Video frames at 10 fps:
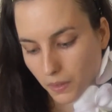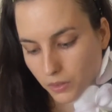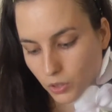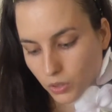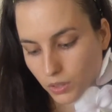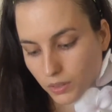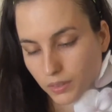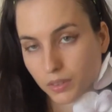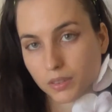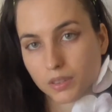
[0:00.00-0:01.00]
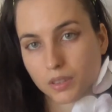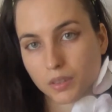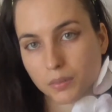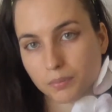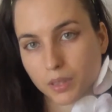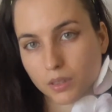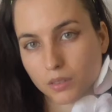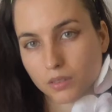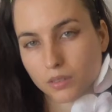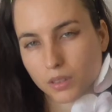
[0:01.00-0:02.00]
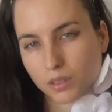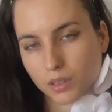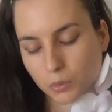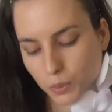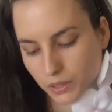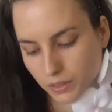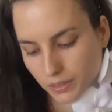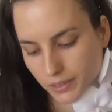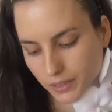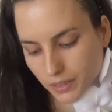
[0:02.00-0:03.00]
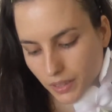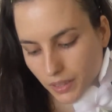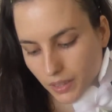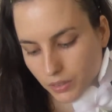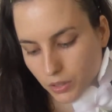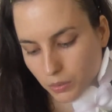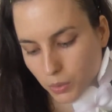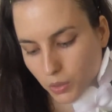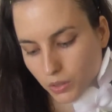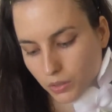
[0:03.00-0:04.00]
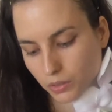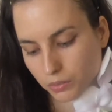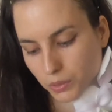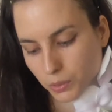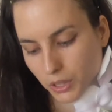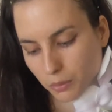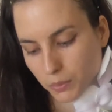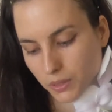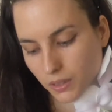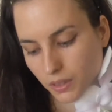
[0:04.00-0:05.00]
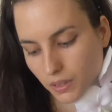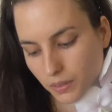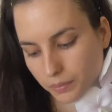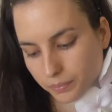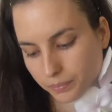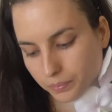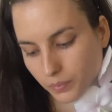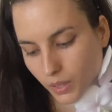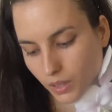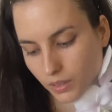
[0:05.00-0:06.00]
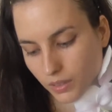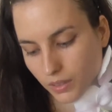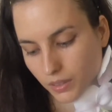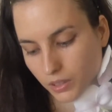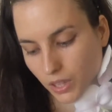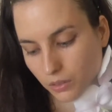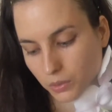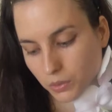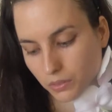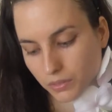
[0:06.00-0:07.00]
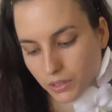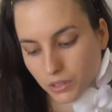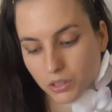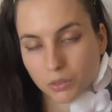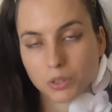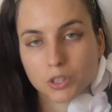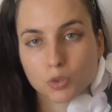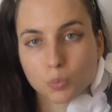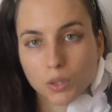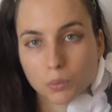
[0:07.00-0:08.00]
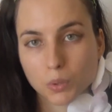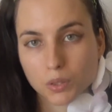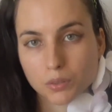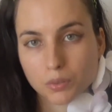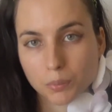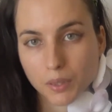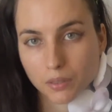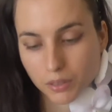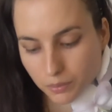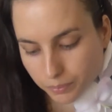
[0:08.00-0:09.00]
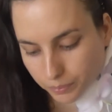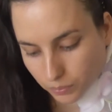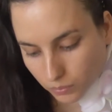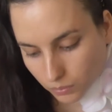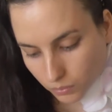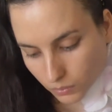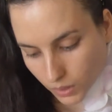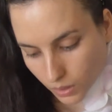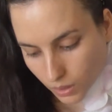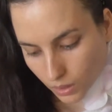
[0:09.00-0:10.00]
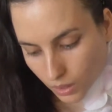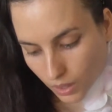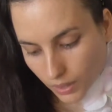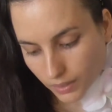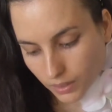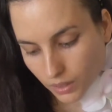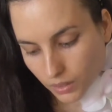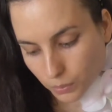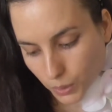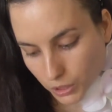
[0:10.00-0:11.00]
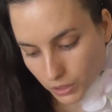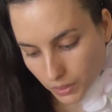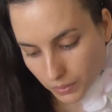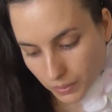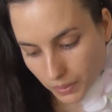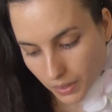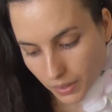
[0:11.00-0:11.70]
so there's in linguists there's a term called phonemes, and they're sound unit that distinguishes one word from another. And in Russian,